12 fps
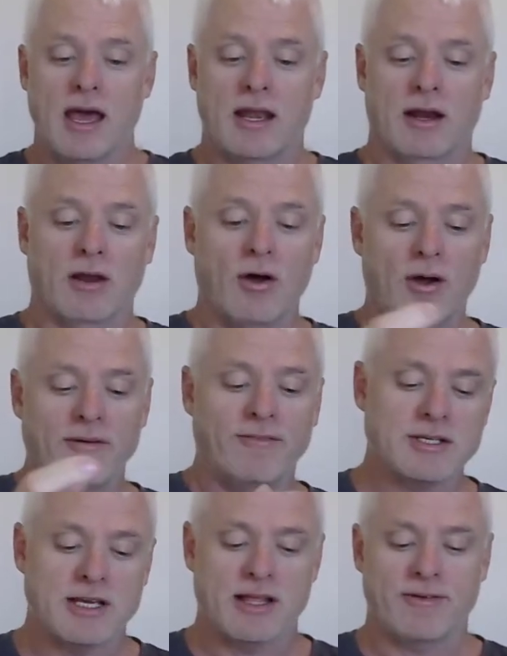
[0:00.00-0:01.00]
and the line
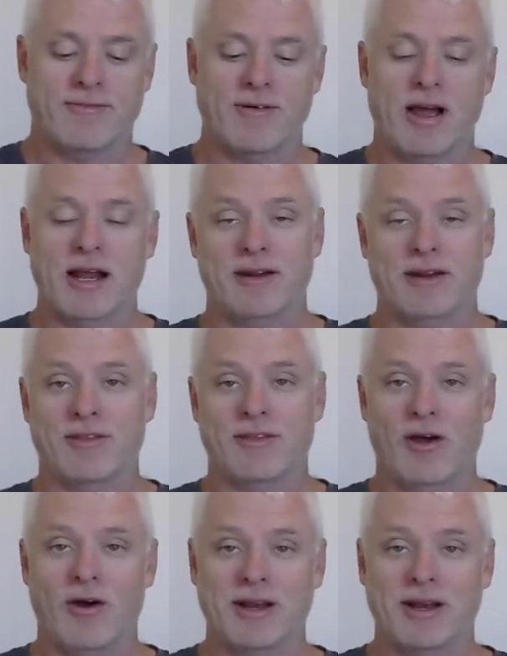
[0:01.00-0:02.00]
flies out the front, and if the
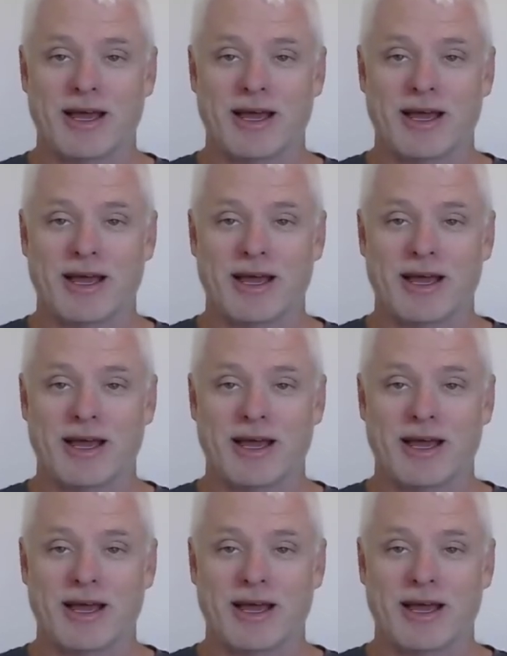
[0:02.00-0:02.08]
line